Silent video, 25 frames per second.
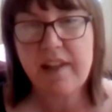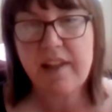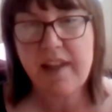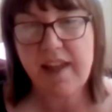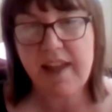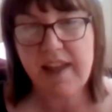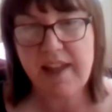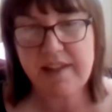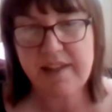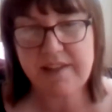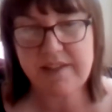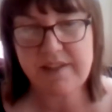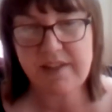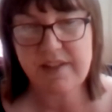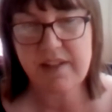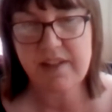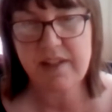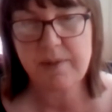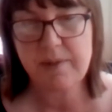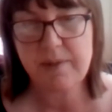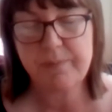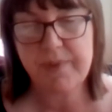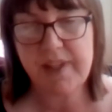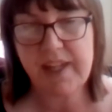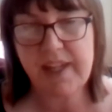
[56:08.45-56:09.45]
and
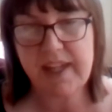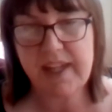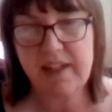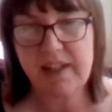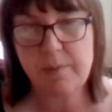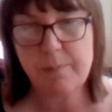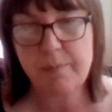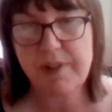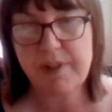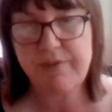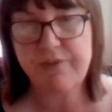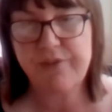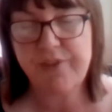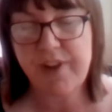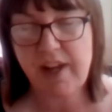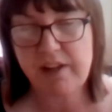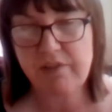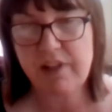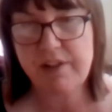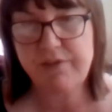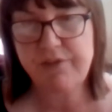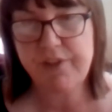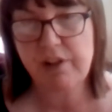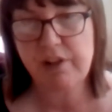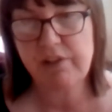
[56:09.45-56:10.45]
it can be
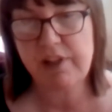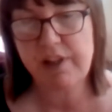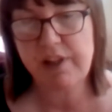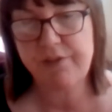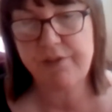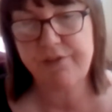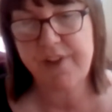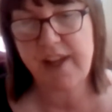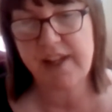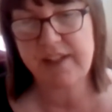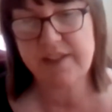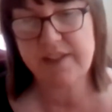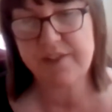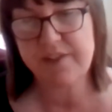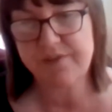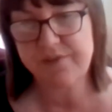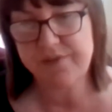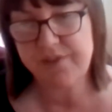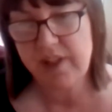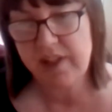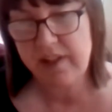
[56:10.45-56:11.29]
very, very effective.